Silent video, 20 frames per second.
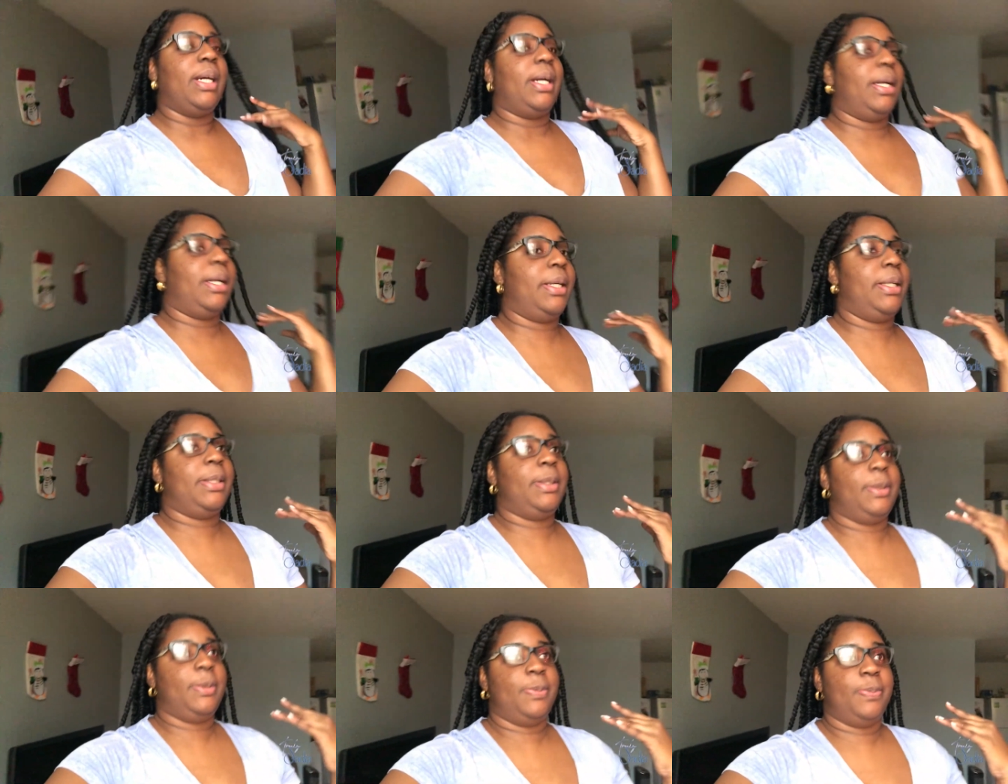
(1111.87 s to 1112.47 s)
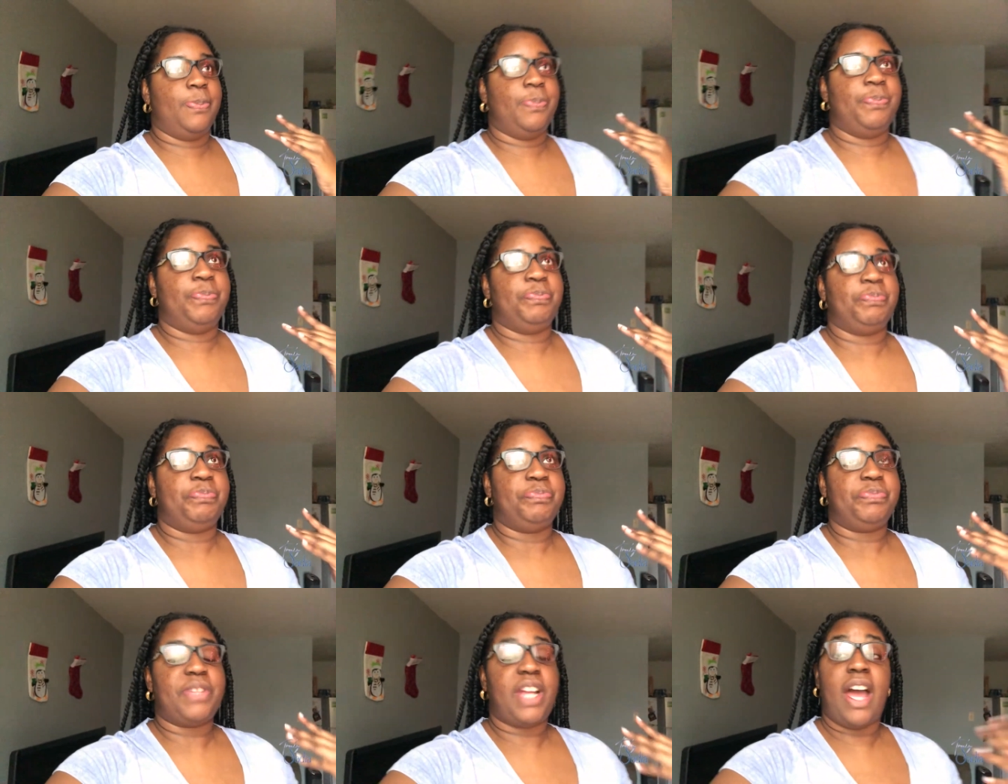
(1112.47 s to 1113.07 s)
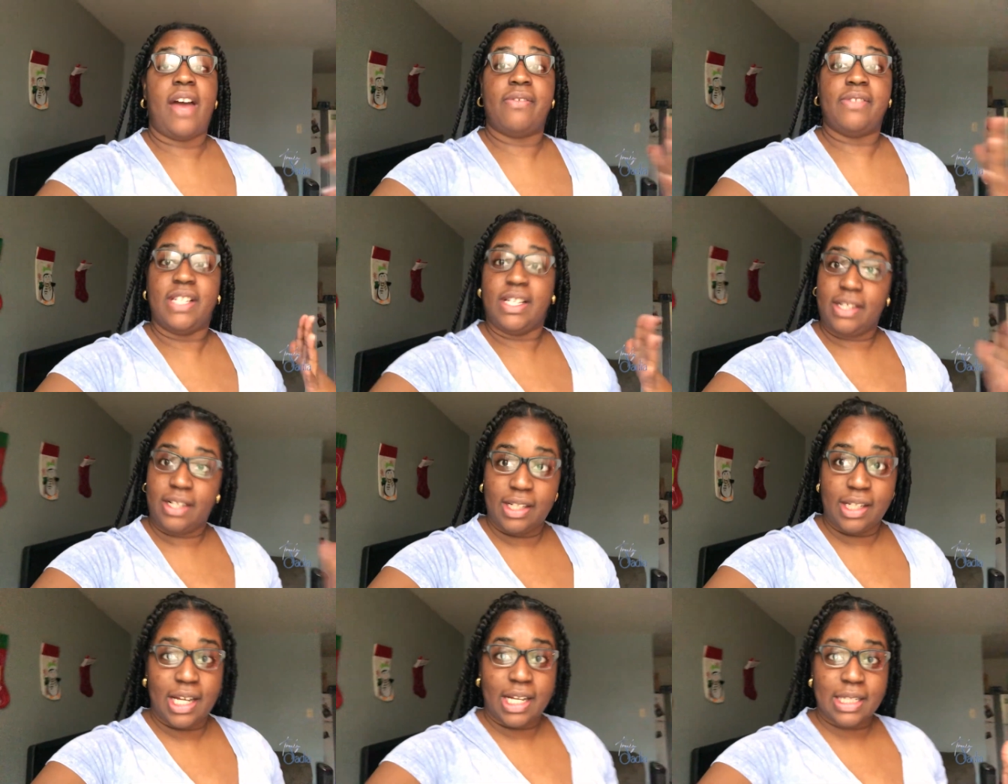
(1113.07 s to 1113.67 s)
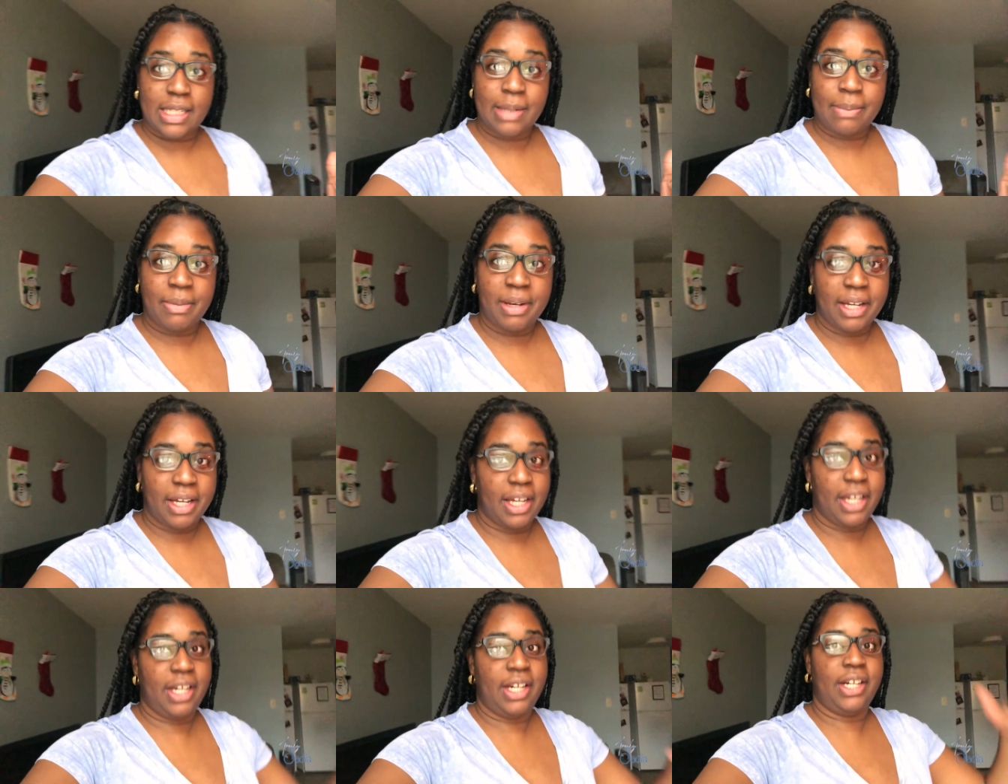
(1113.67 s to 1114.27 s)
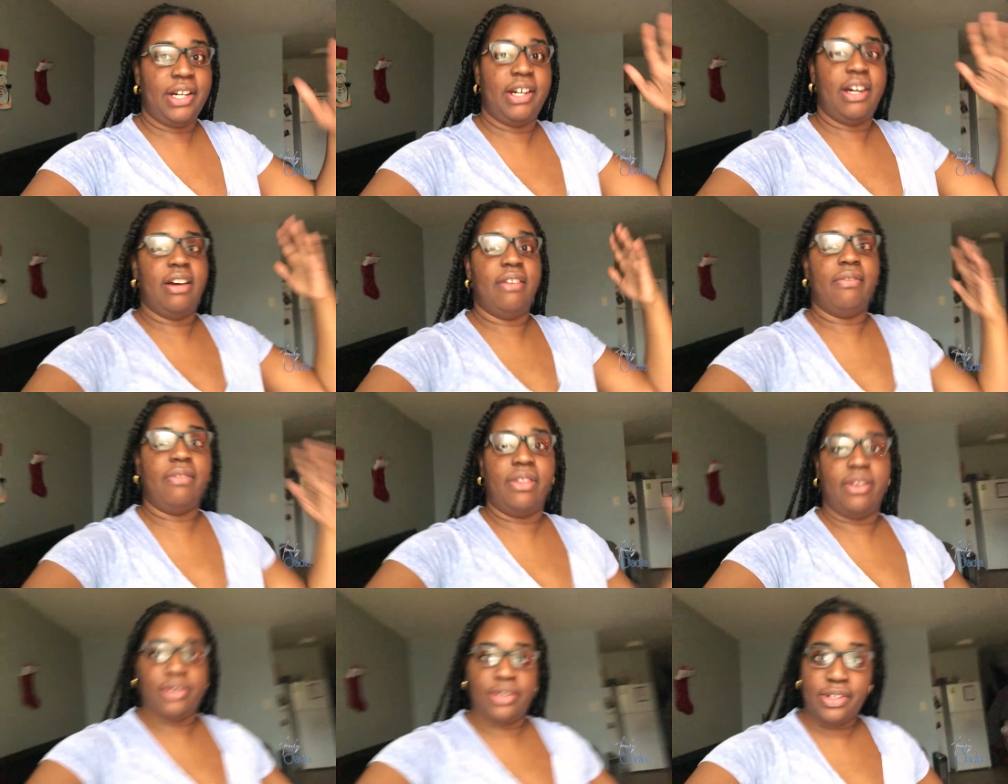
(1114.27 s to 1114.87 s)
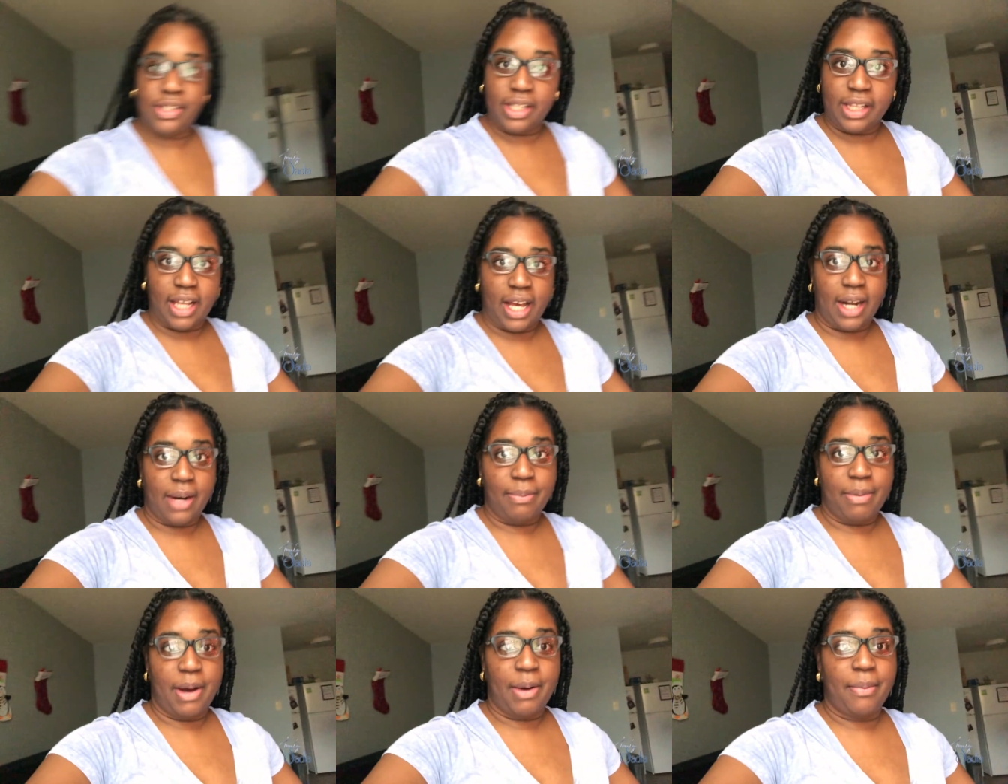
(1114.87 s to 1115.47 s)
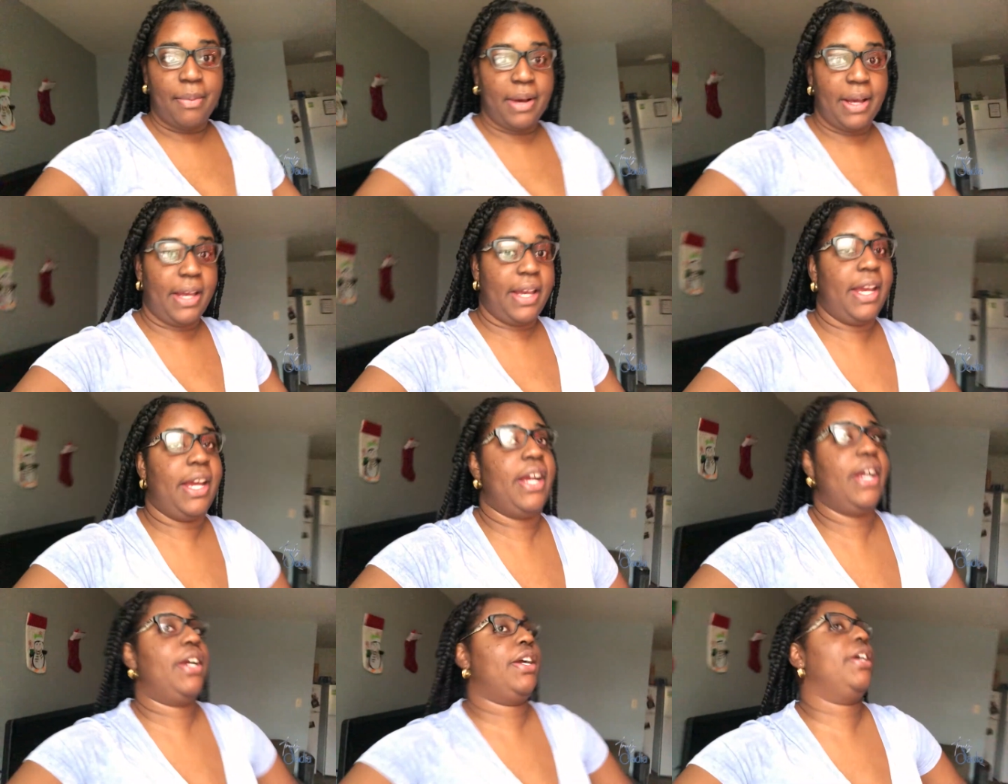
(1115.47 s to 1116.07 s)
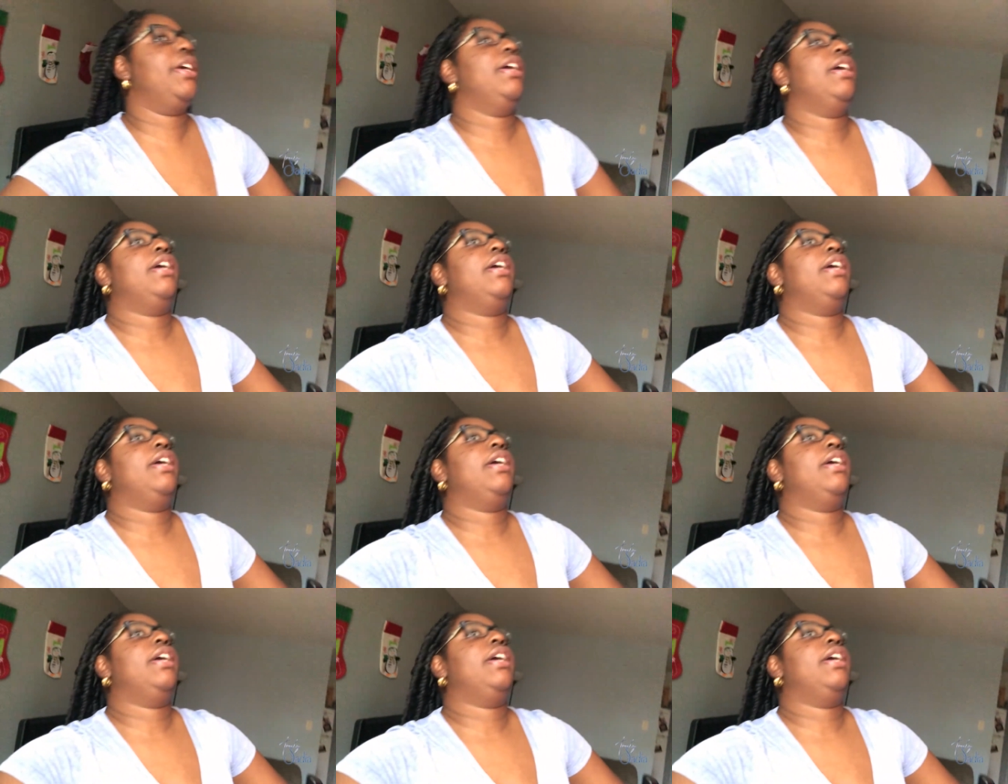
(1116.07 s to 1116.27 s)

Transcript: Um, I've done a lot to my hair. I've learned a lot about my hair.